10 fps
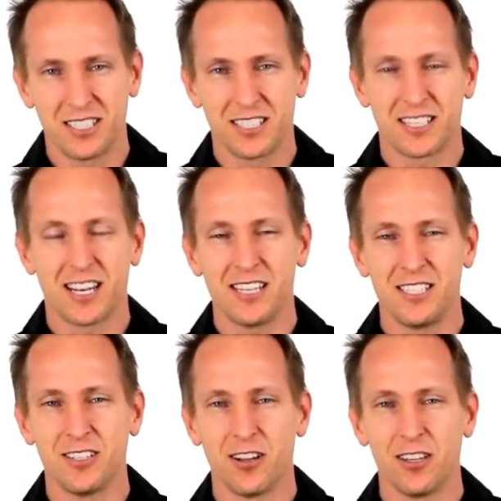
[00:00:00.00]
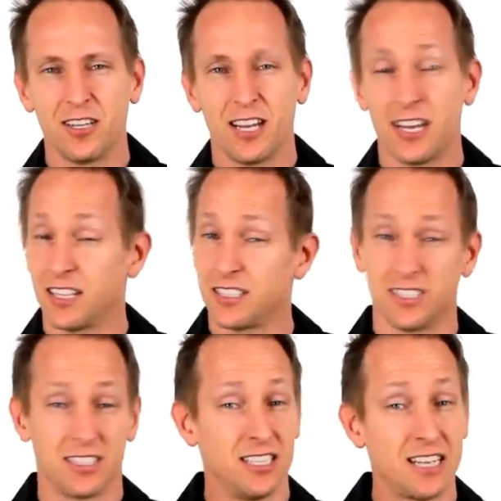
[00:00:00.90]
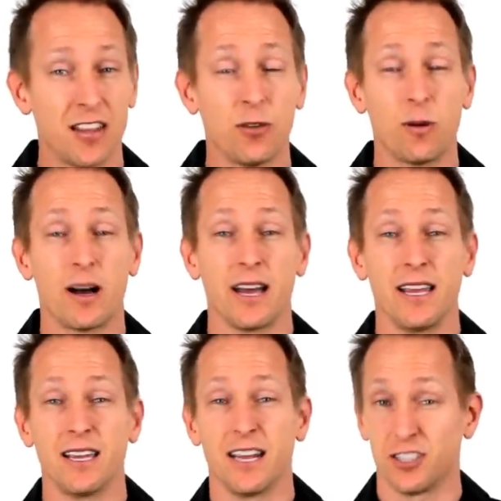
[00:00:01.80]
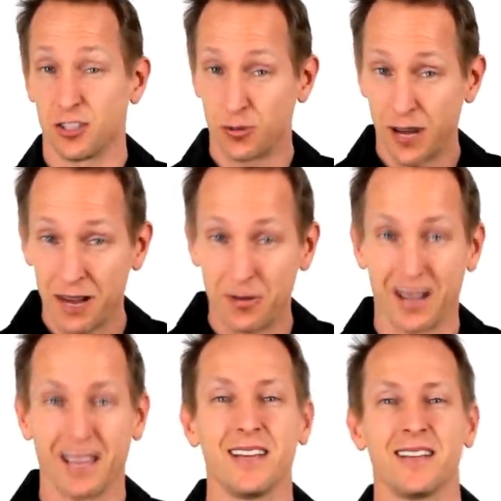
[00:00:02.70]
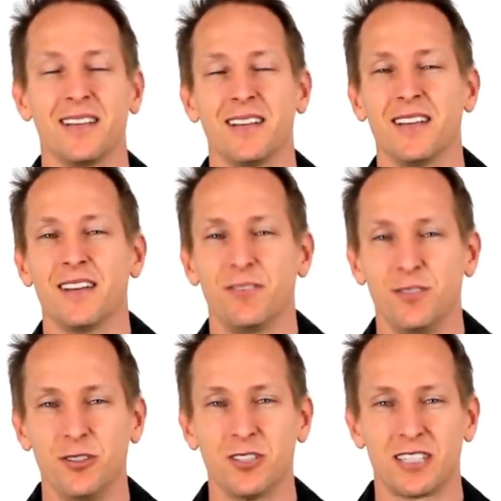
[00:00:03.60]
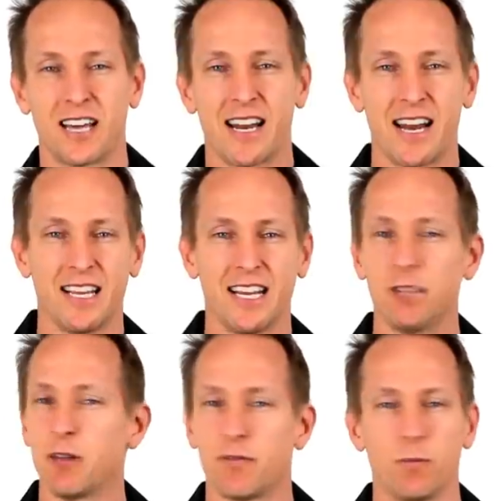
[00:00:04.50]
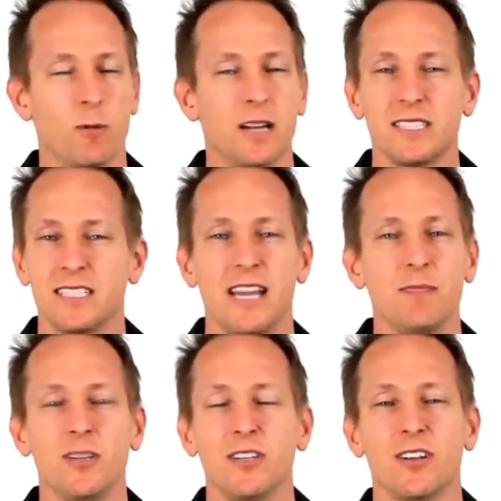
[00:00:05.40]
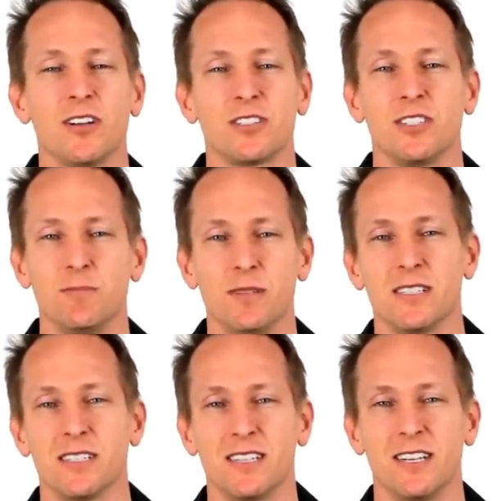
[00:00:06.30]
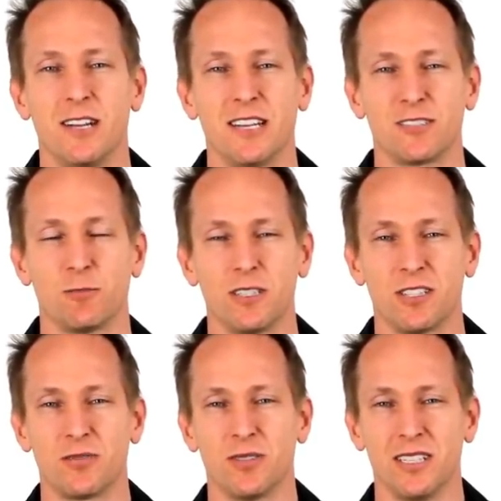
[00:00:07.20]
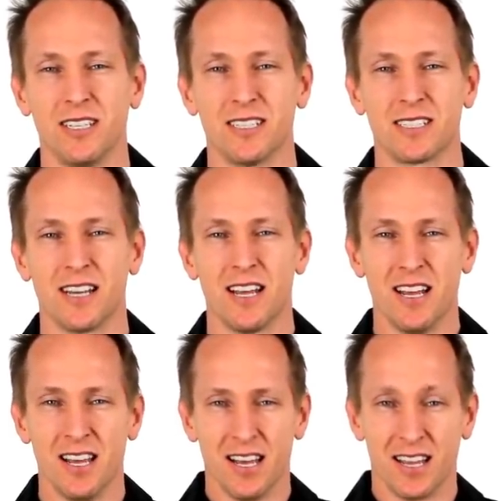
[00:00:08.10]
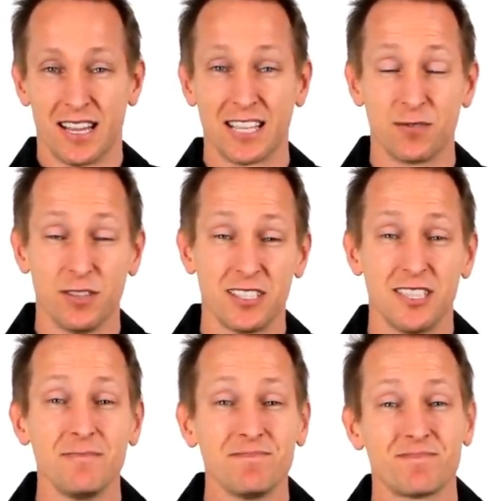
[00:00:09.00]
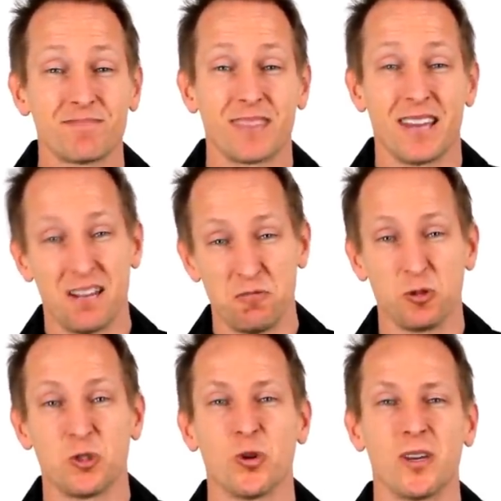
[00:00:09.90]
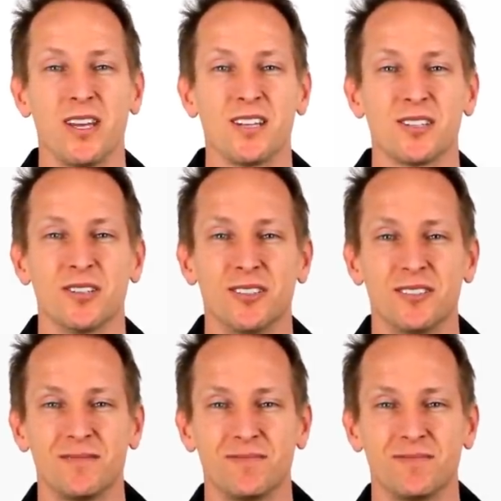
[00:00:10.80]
This is Casey Gollan, and that's just another way, and it's a great way, for you to start adding anywhere from $1 to $10 million to your business in the next 1 to 3 years. Thanks for listening. and we'll talk again soon.